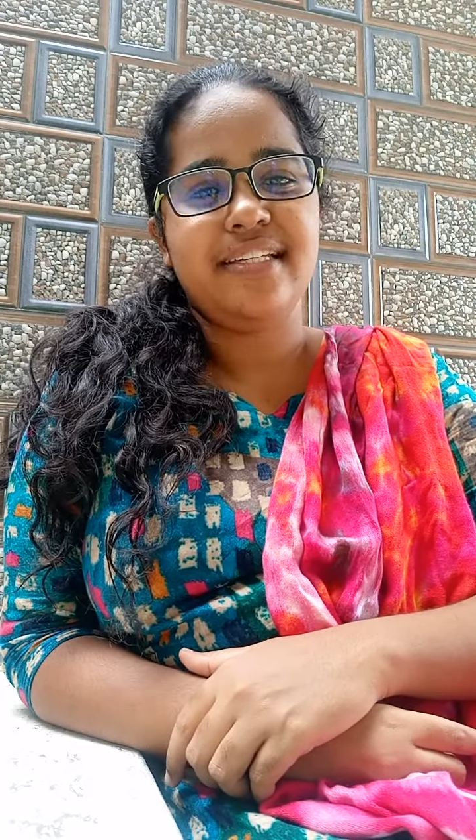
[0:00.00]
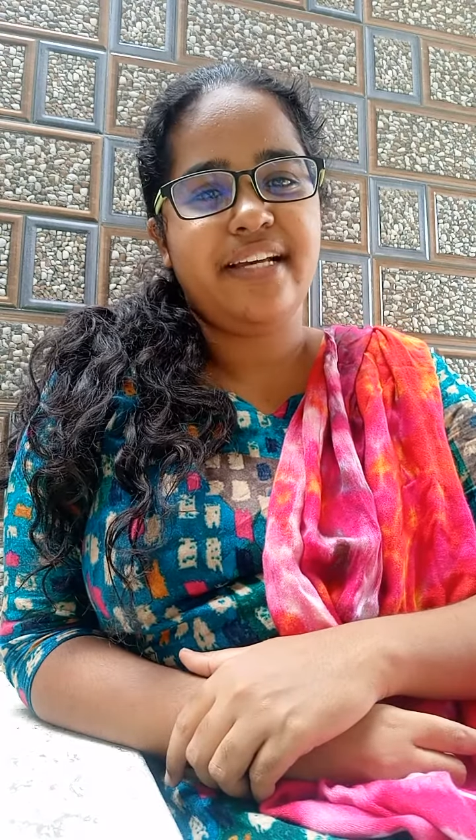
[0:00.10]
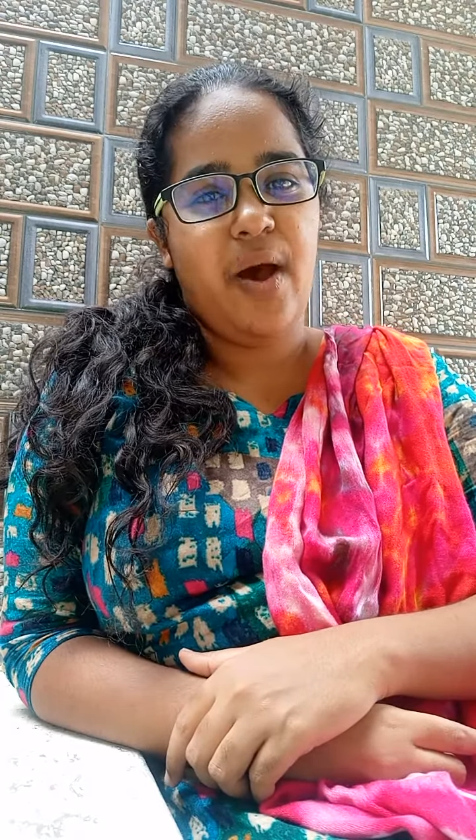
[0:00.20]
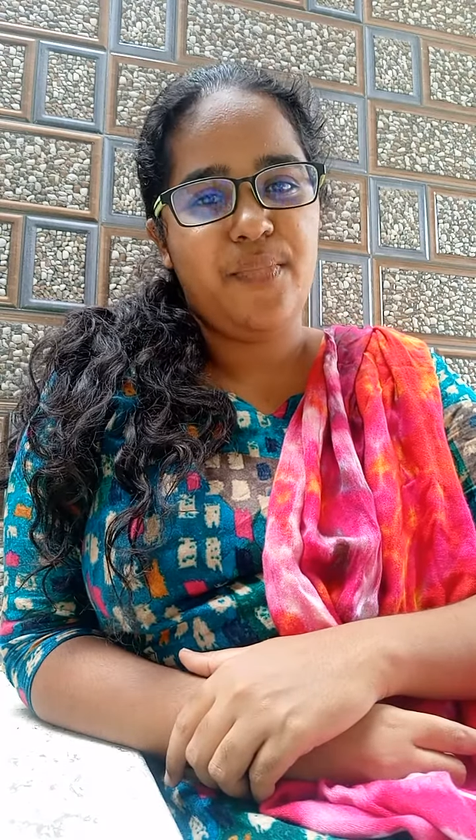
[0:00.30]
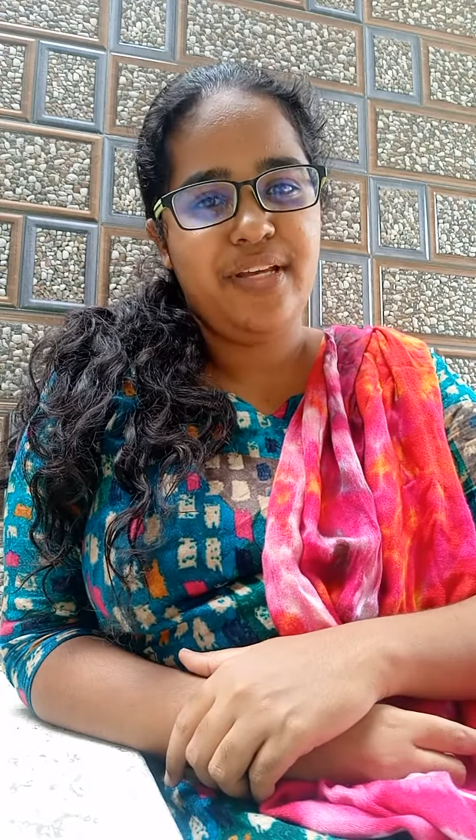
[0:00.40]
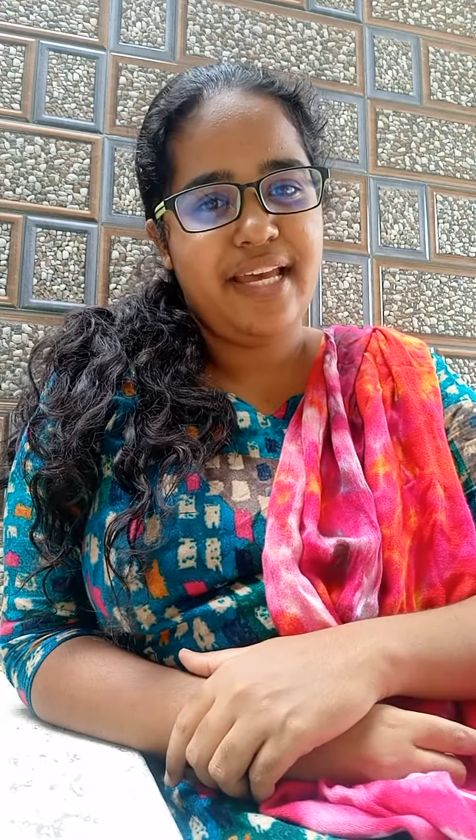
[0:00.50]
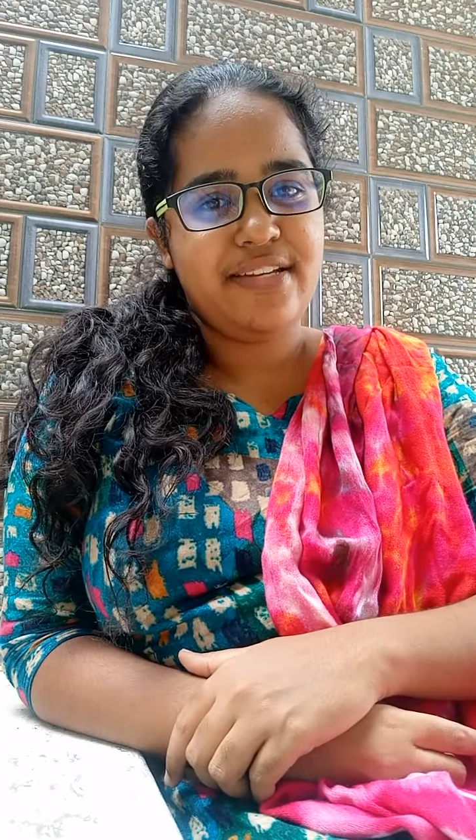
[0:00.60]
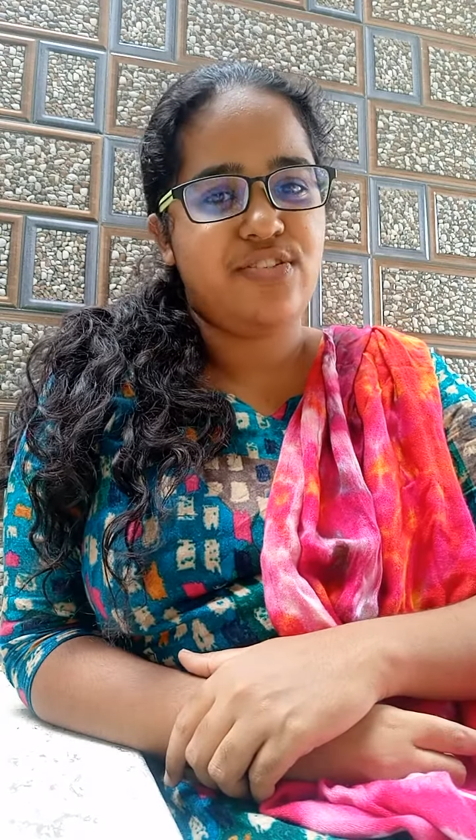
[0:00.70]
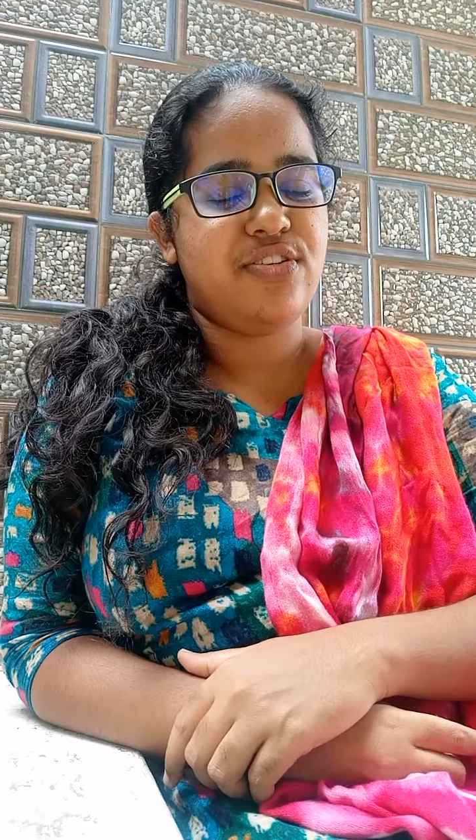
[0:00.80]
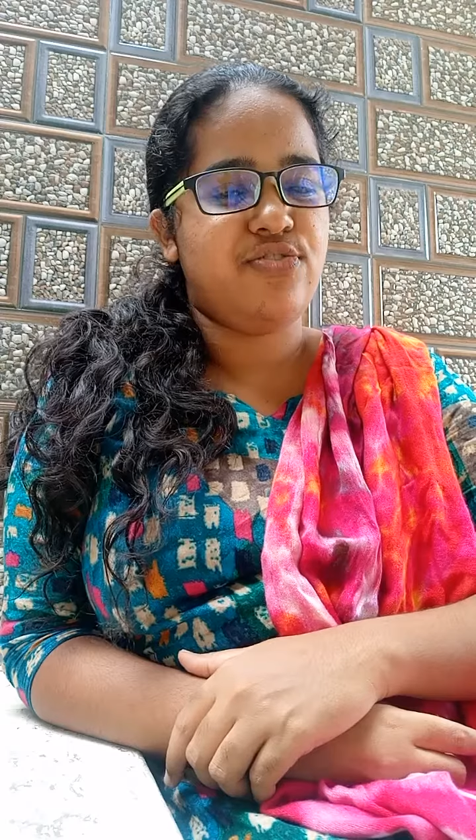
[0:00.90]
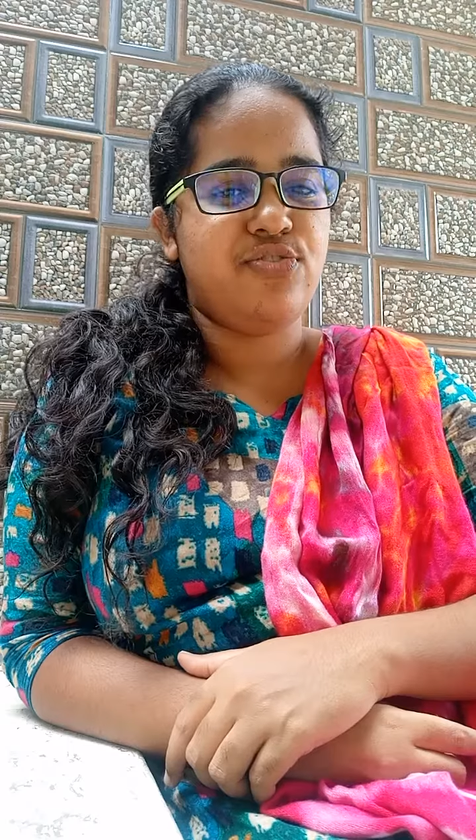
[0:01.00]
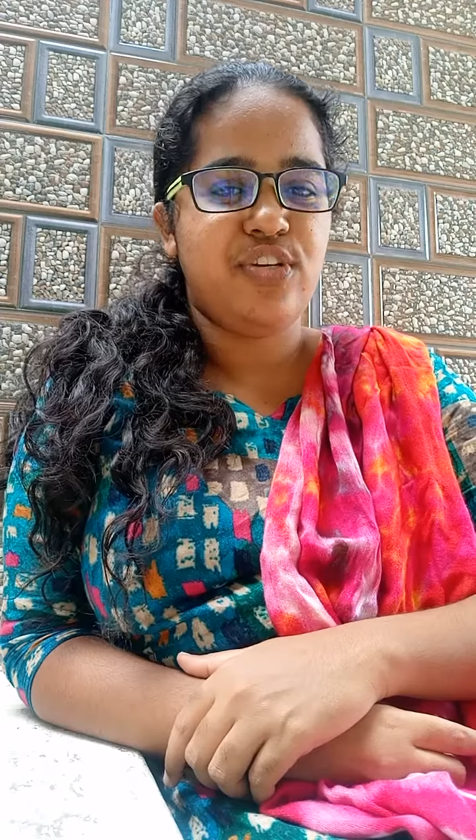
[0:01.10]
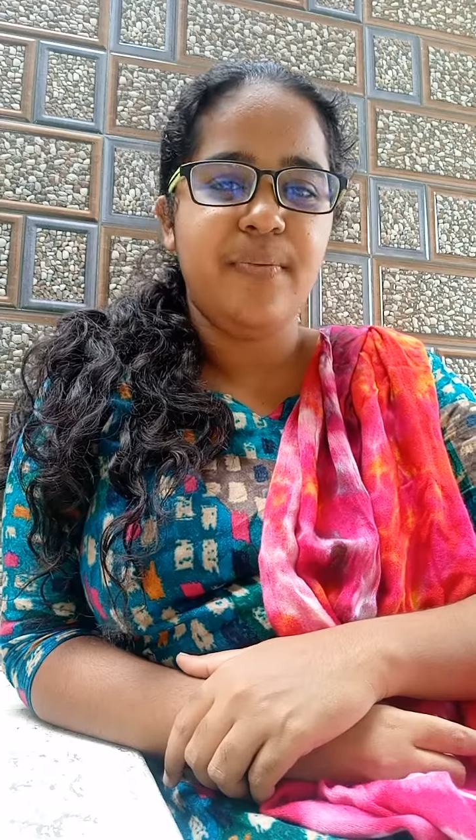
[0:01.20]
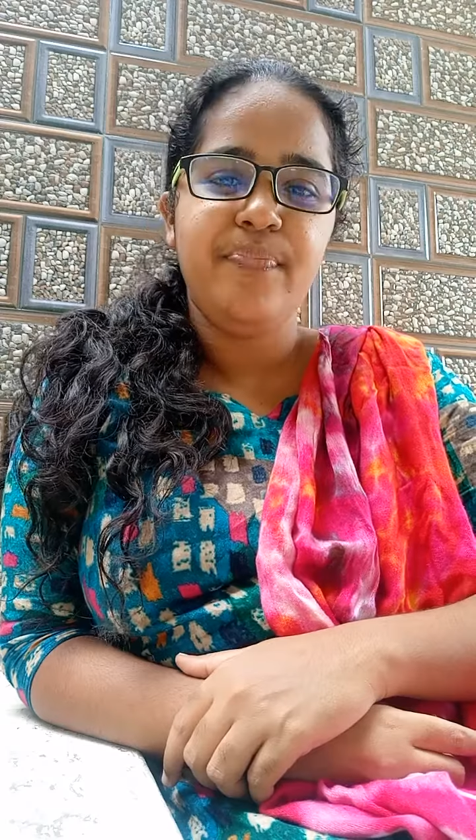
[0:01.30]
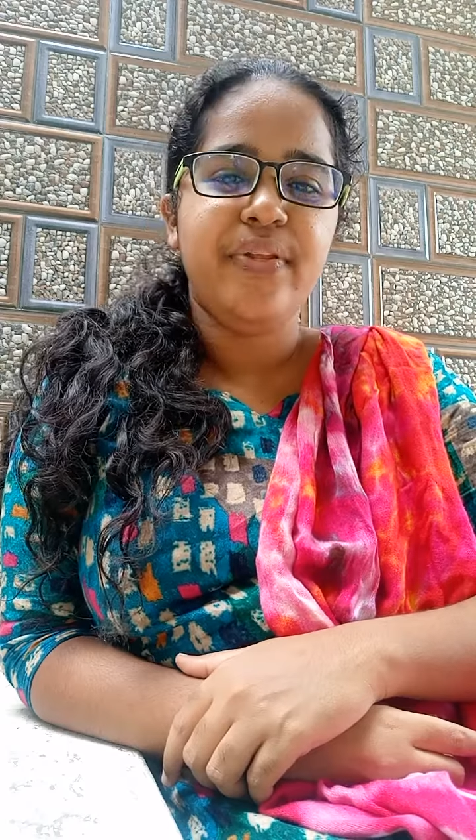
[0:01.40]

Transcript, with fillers: and communication stream